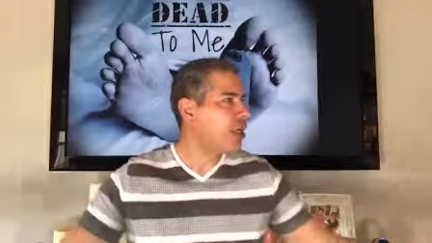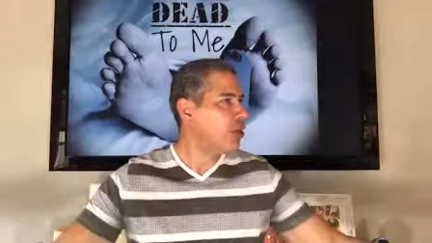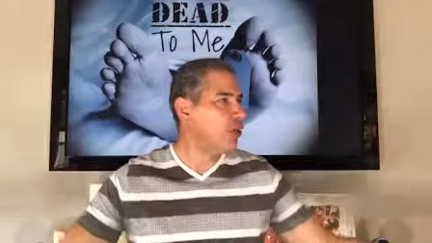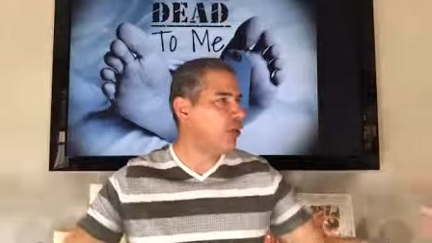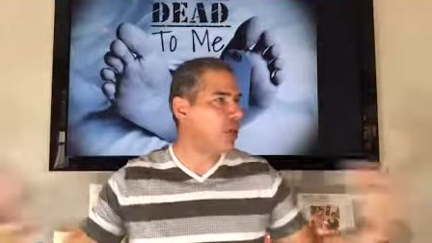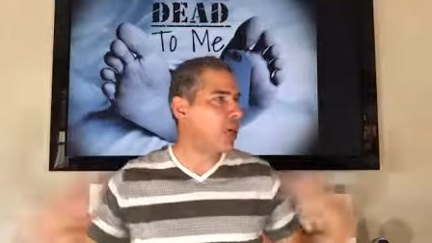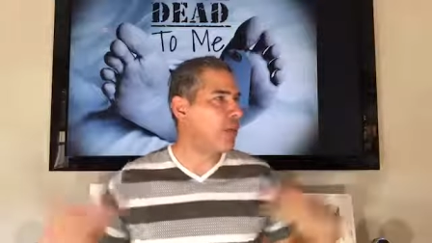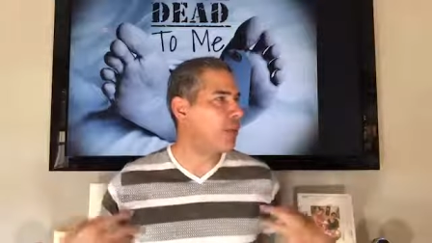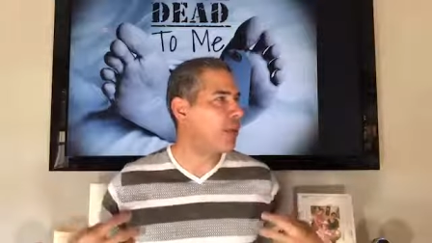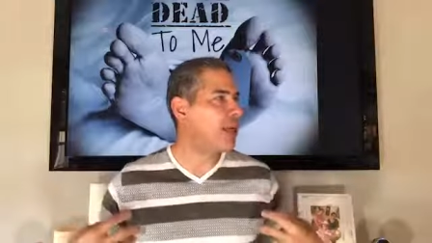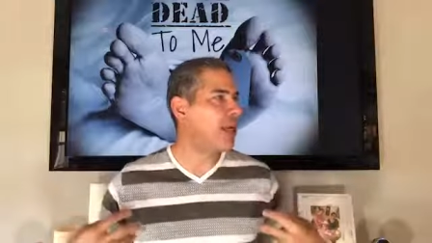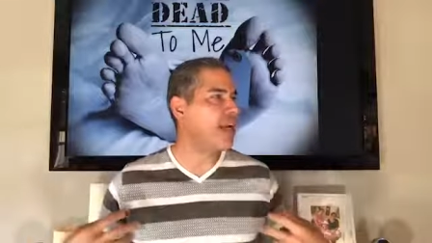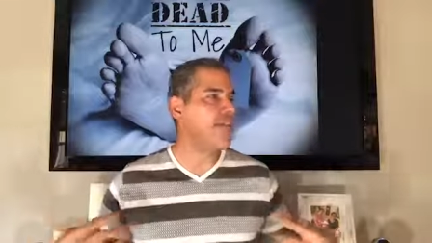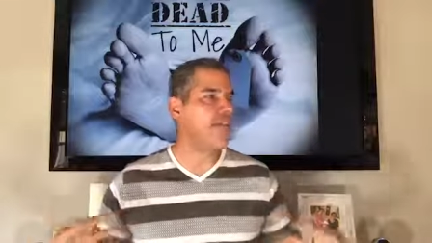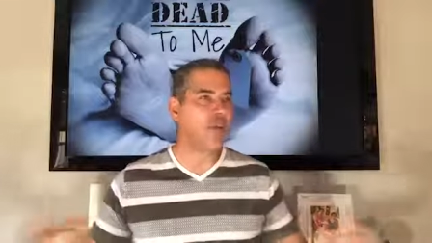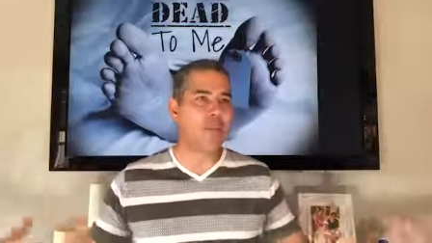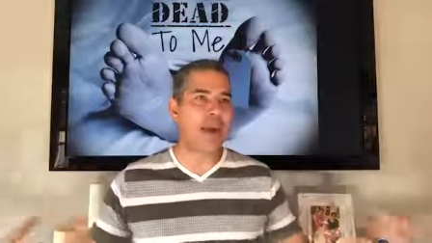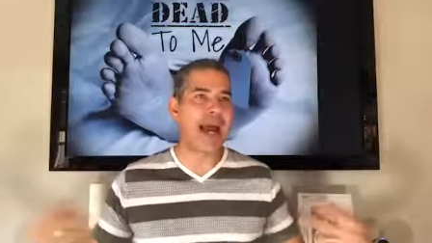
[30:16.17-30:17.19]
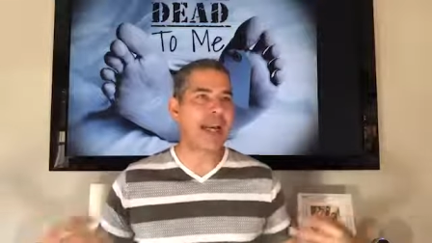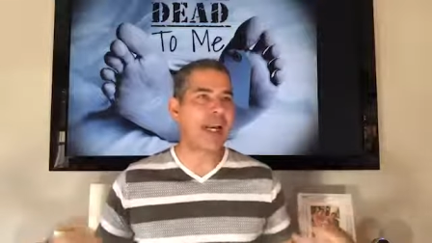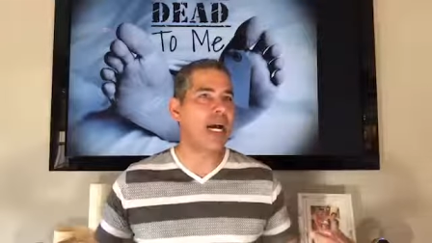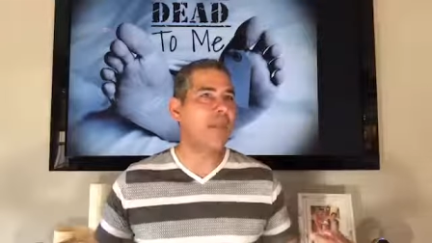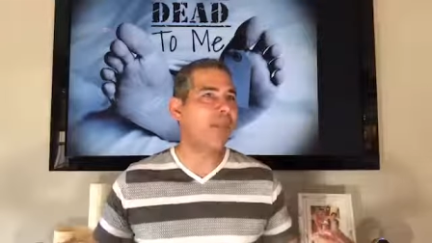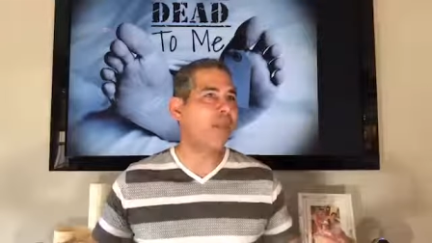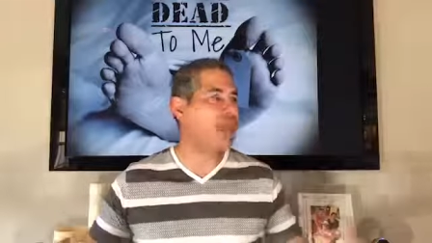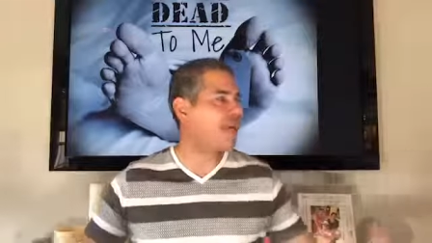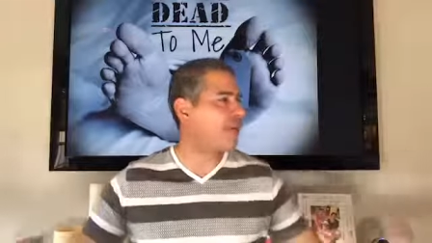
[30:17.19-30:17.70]
you're gonna put in for my
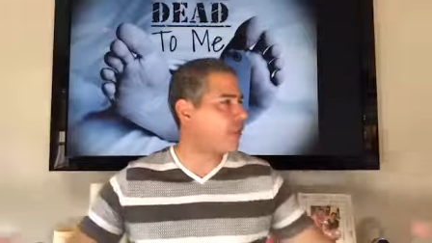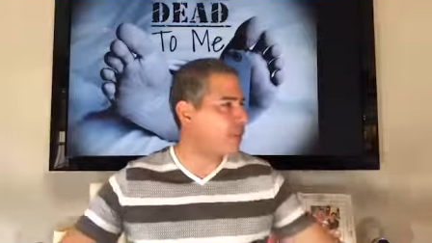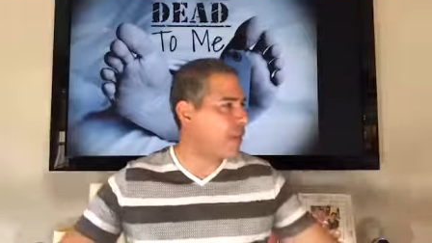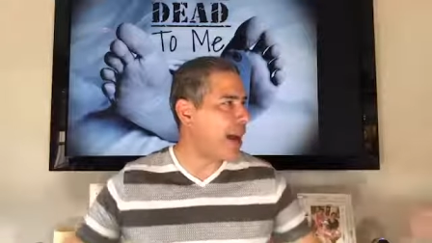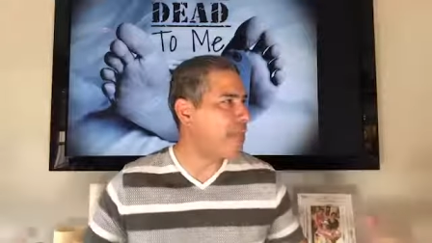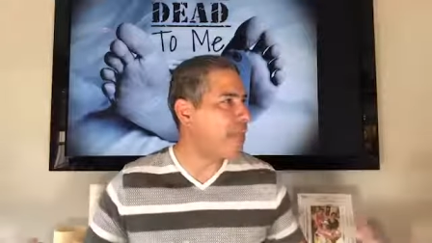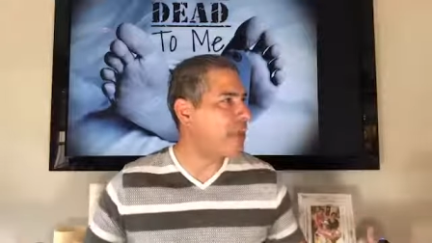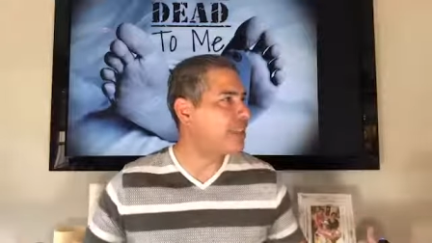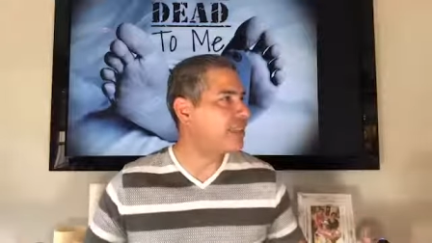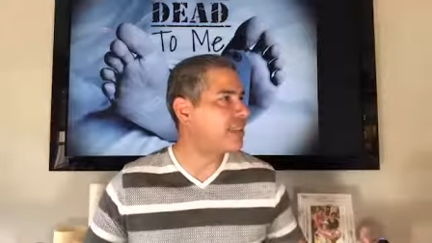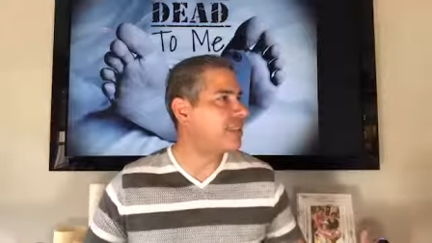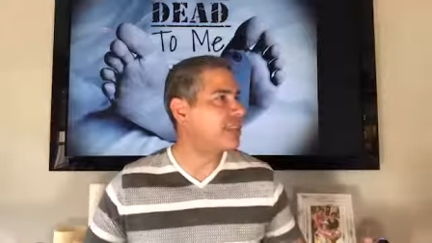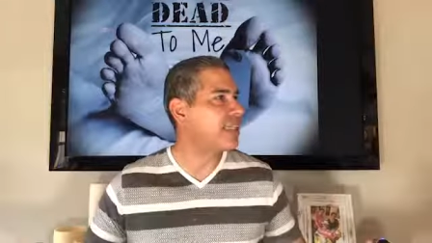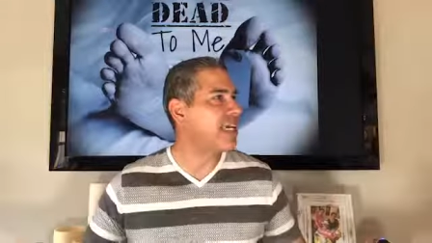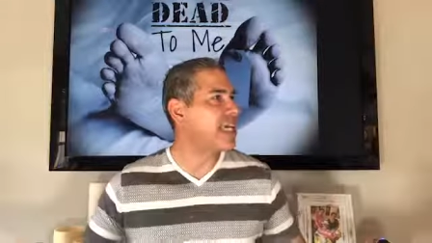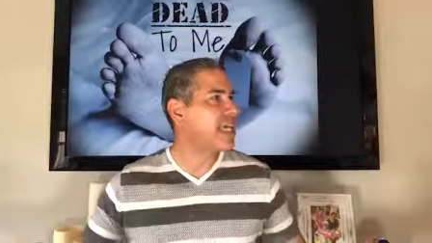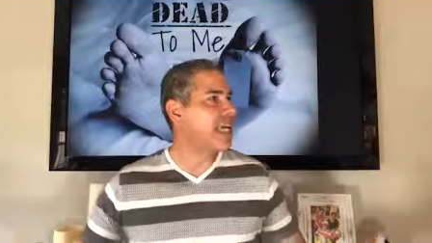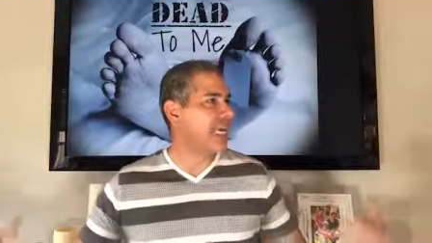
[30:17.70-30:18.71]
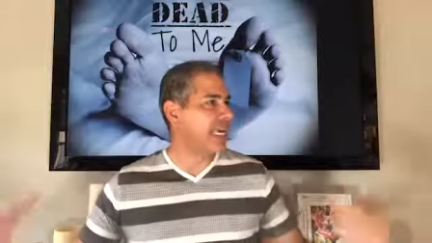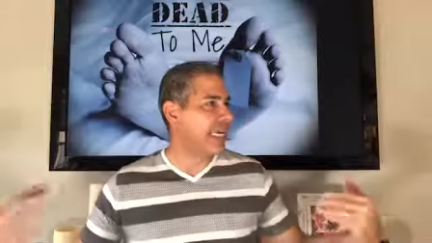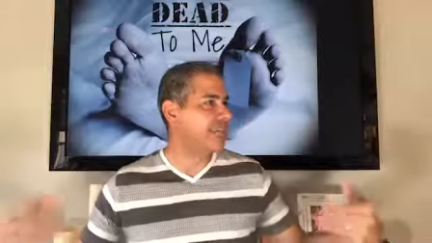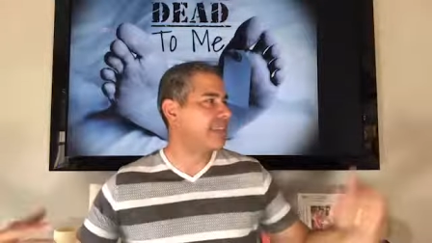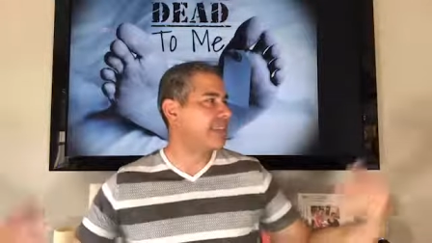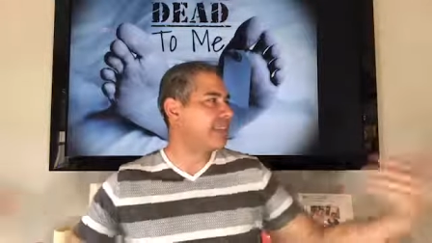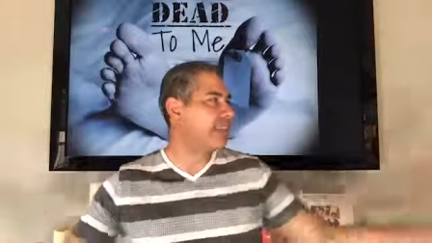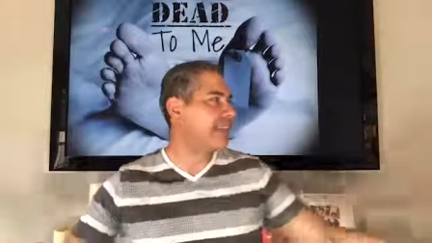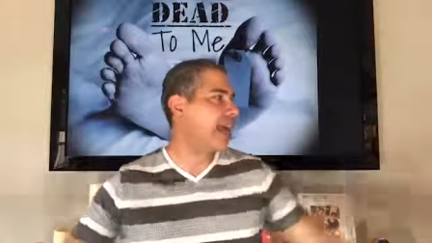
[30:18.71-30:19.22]
company for my business
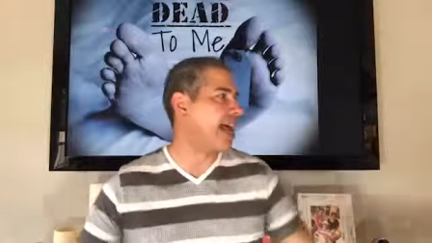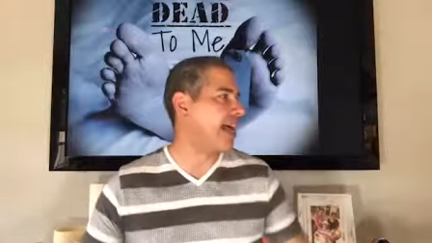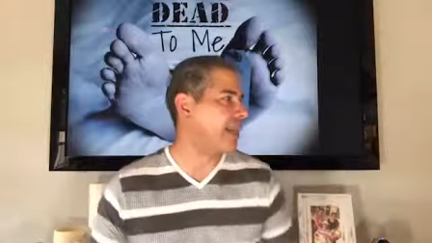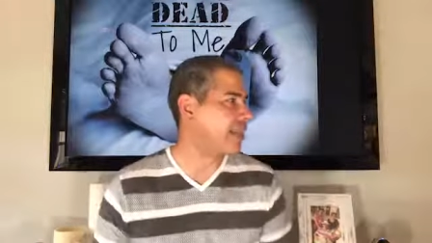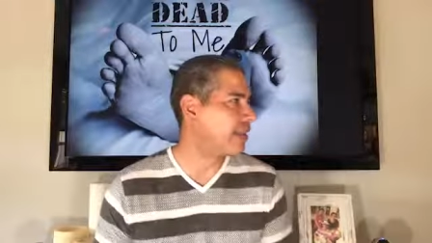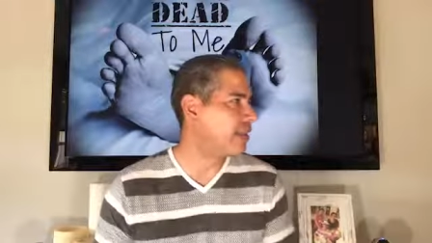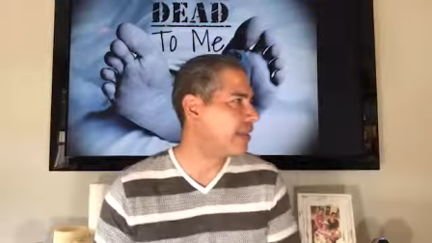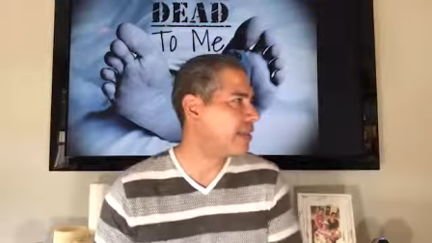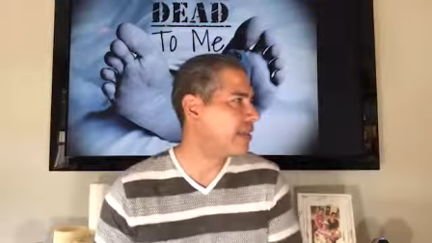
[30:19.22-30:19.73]
is death.